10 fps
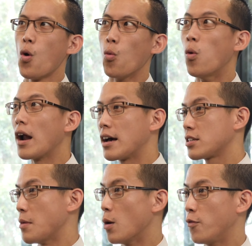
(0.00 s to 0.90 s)
What are
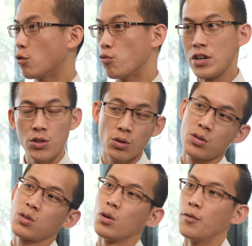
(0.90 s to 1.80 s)
some helpful
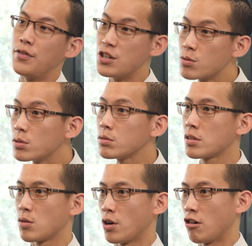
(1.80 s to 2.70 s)
resources or visuals
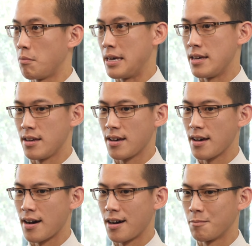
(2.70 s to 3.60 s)
that will help me,
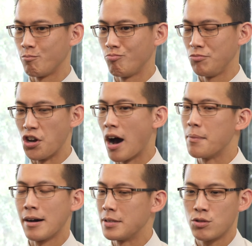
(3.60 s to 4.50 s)

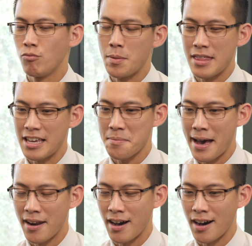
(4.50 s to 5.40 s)
we've been thinking
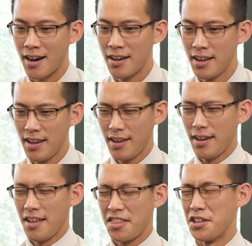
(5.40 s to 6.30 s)
about
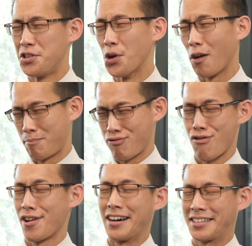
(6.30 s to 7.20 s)
the dot
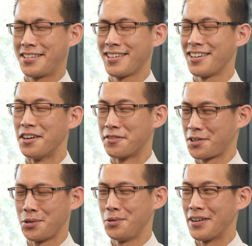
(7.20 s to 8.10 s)
product of
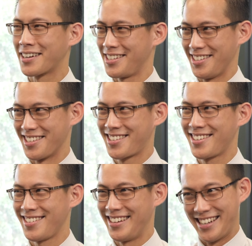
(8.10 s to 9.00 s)
2
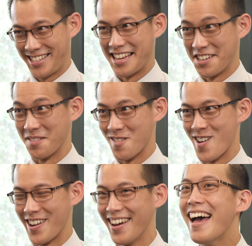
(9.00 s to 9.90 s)
vectors in extension
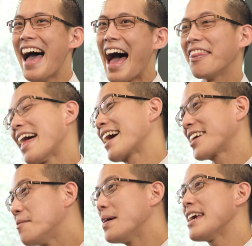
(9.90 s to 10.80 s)
1. And that
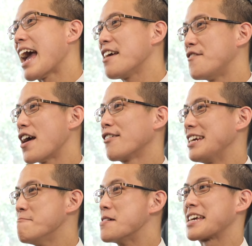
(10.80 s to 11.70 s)
can be a
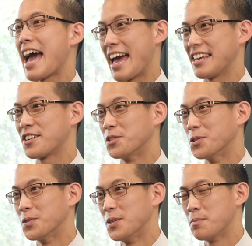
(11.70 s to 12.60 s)
very
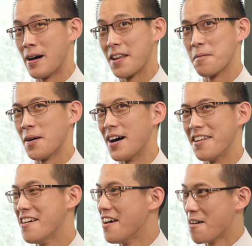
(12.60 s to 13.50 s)
mechanical, pardon the
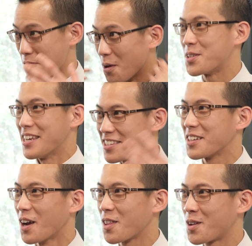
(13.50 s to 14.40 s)
pun, process
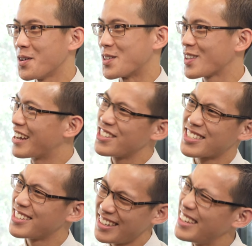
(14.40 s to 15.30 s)
to go through. It's like,
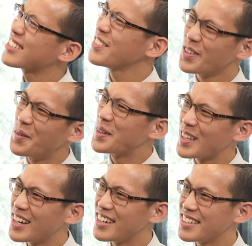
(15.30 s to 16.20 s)
just here's a
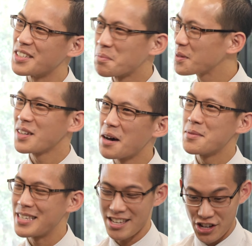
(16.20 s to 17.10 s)
formula, just put the
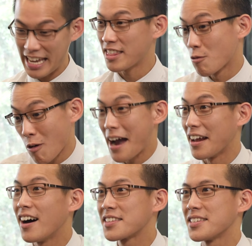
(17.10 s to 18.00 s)
numbers in, you get the right
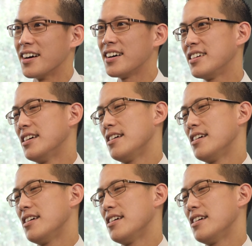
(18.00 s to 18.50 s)
answer.